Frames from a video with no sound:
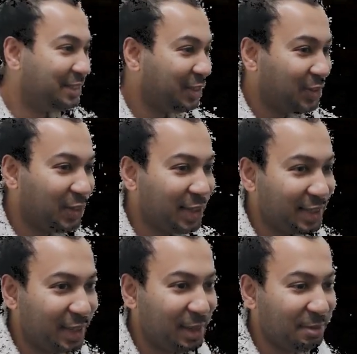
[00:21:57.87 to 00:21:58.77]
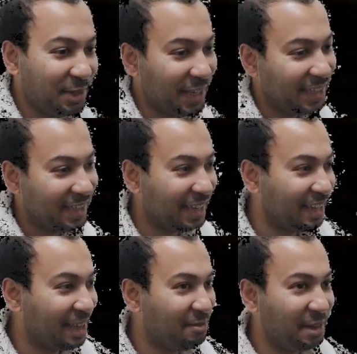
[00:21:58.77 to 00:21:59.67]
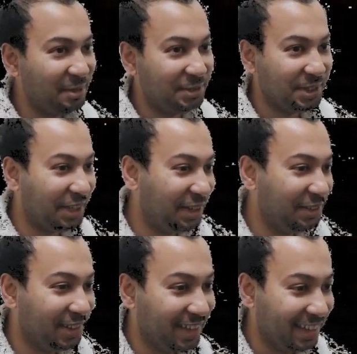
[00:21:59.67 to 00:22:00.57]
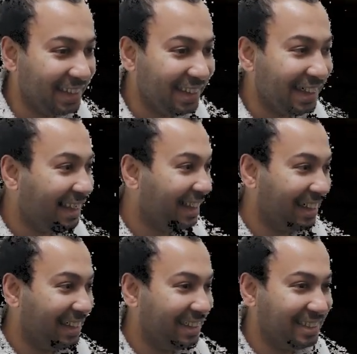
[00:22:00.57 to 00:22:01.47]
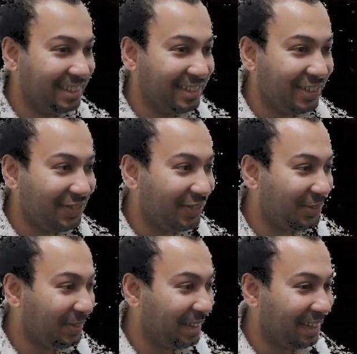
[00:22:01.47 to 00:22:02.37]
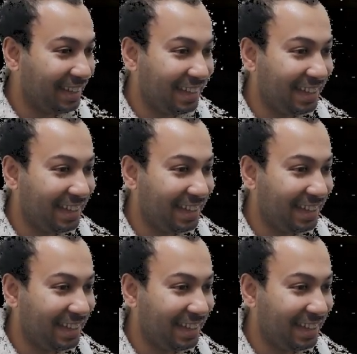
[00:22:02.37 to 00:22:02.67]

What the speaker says: is the third time. I think I gave up. Anyway, this is not for me.